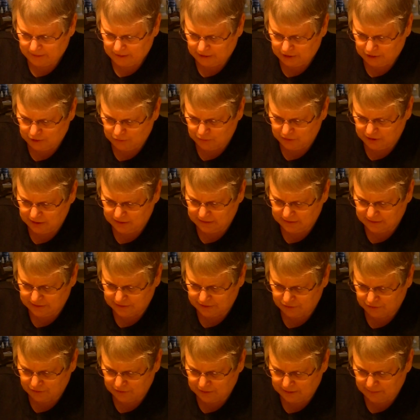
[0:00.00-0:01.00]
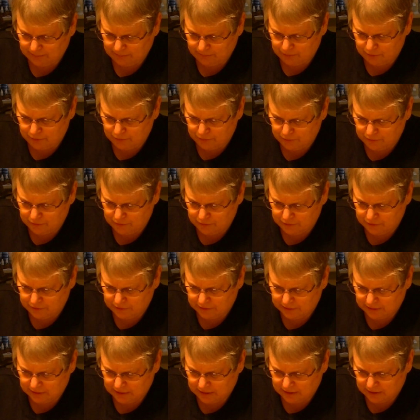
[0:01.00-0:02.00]
you can literally
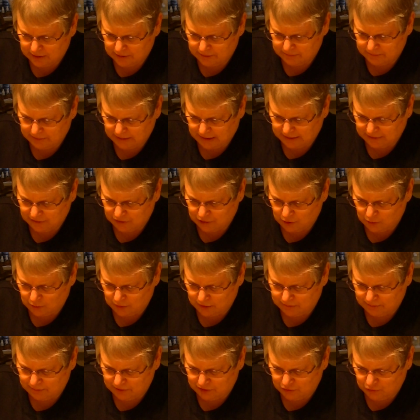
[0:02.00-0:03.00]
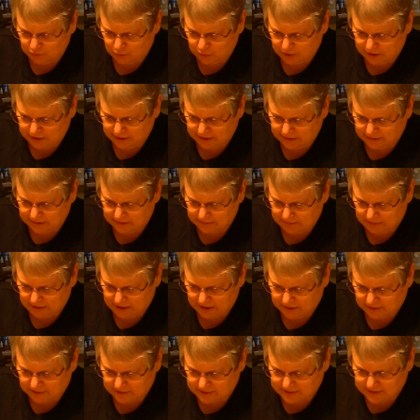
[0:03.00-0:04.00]
pull and go in between the
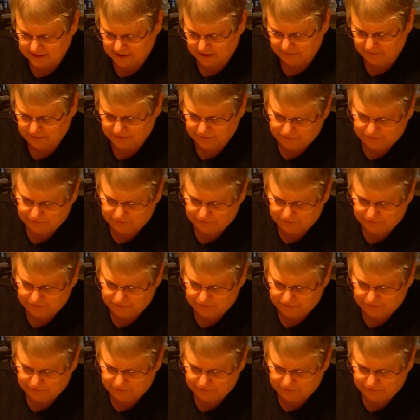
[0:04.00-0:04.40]
petals of the